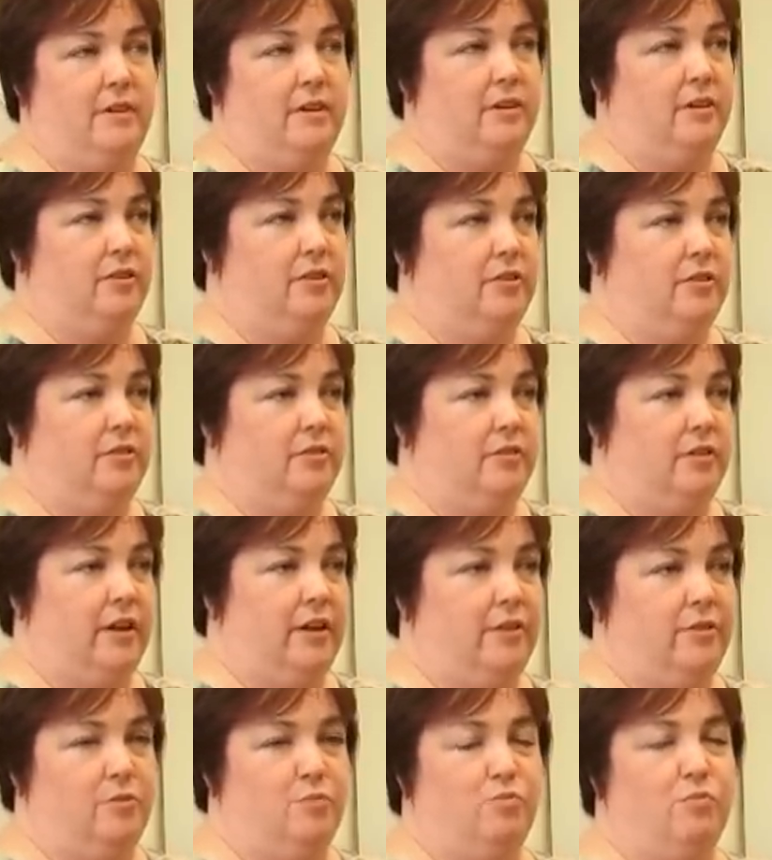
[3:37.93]

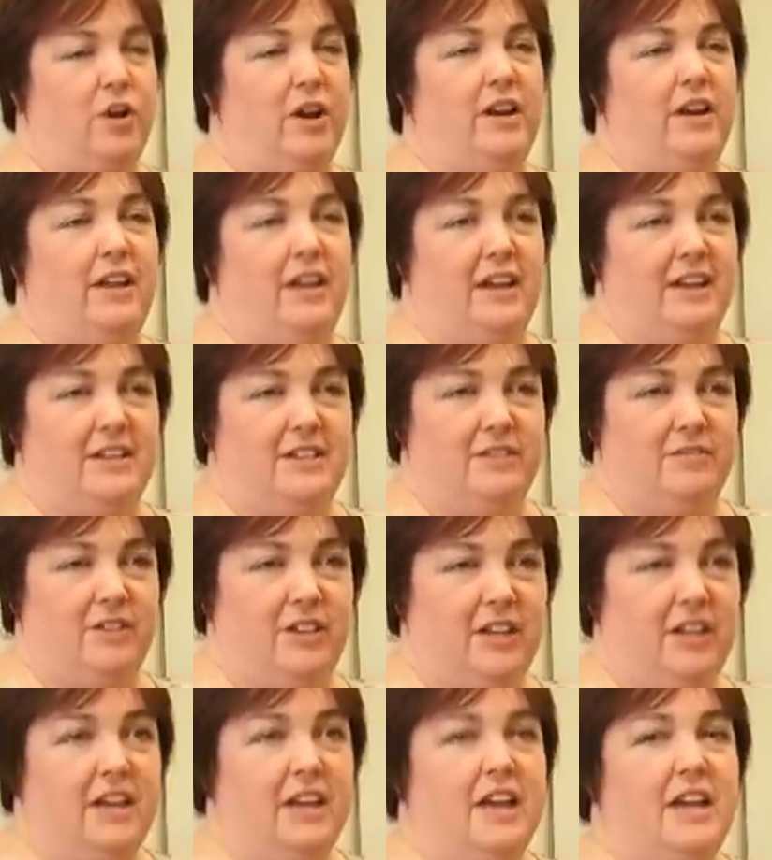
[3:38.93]
their know, writing
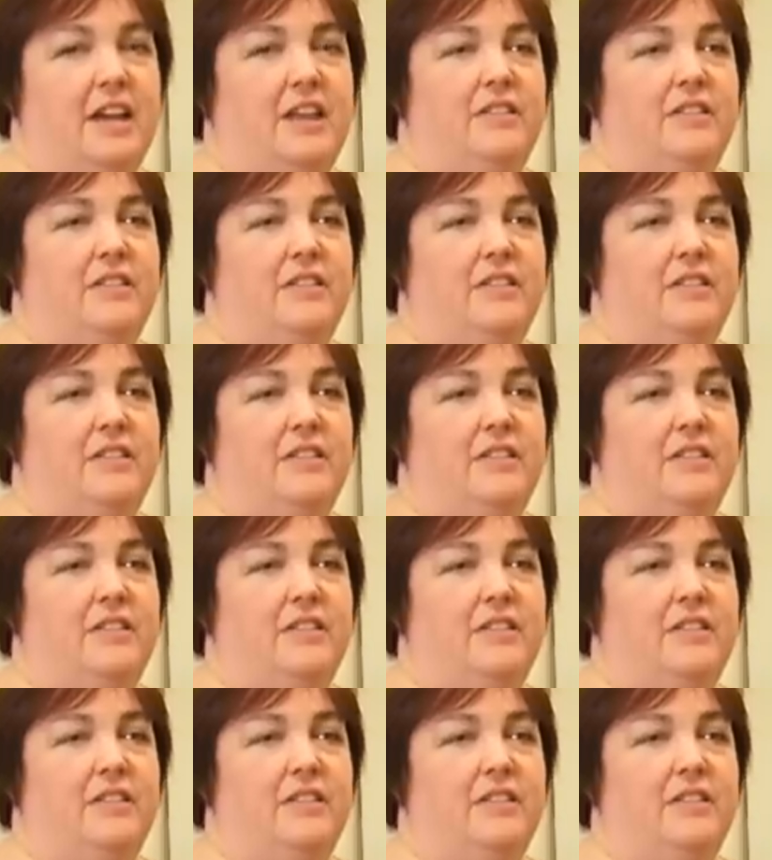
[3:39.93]
activity,